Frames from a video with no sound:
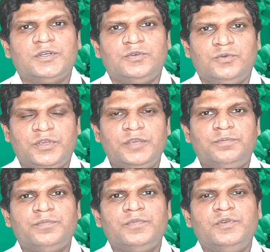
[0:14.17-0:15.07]
to keep
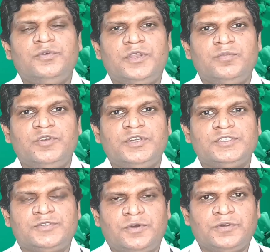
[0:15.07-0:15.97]
your immunity
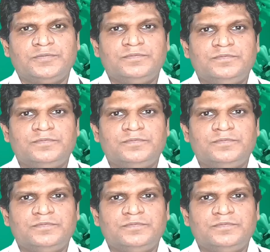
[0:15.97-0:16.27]
strong